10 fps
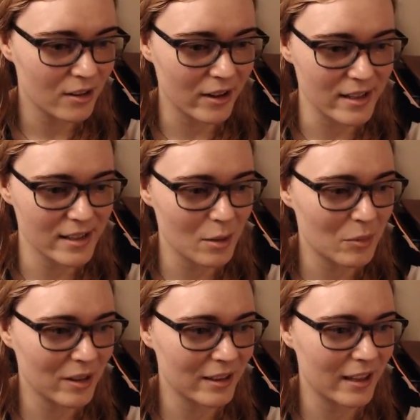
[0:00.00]
Okay, stop
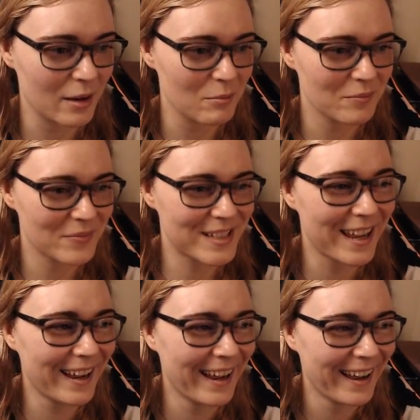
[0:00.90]
playing the game.
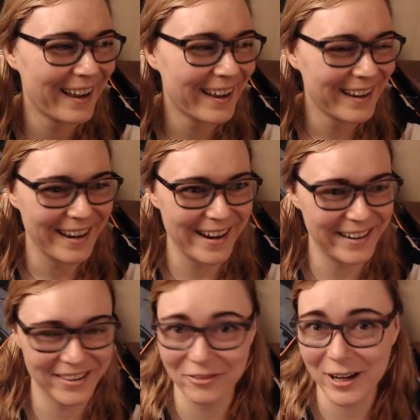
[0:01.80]

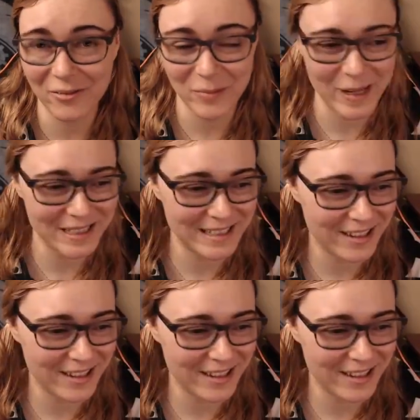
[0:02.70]
83 FPS